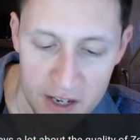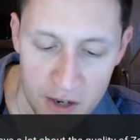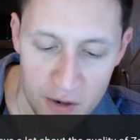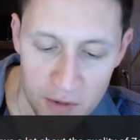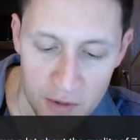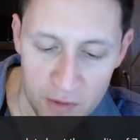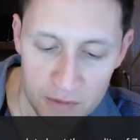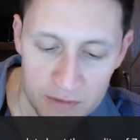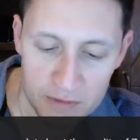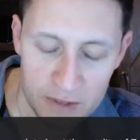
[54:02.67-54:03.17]

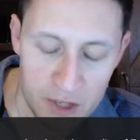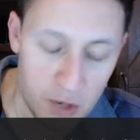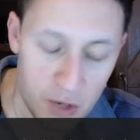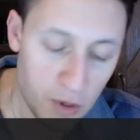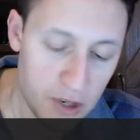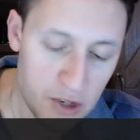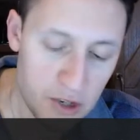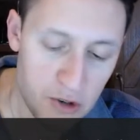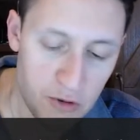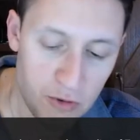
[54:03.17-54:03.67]
you
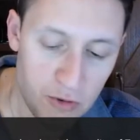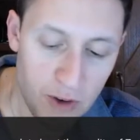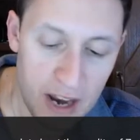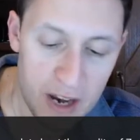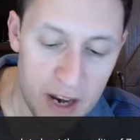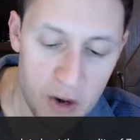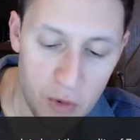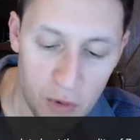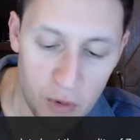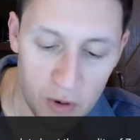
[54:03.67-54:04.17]
to a
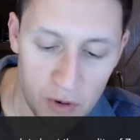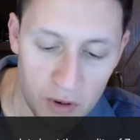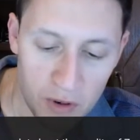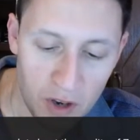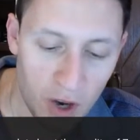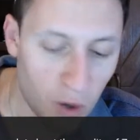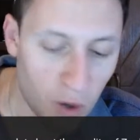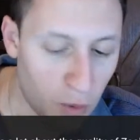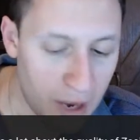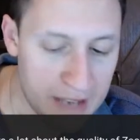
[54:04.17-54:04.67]
tranquil
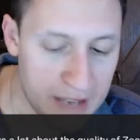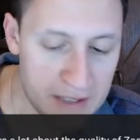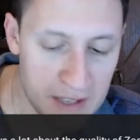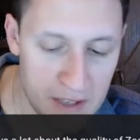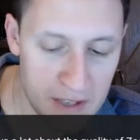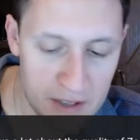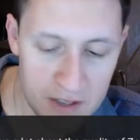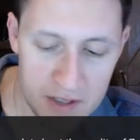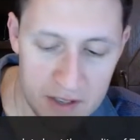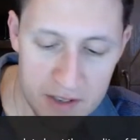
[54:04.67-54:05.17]

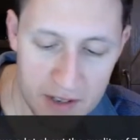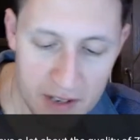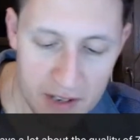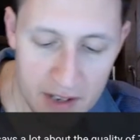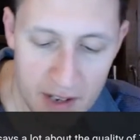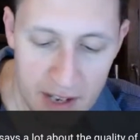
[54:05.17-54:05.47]
oasis.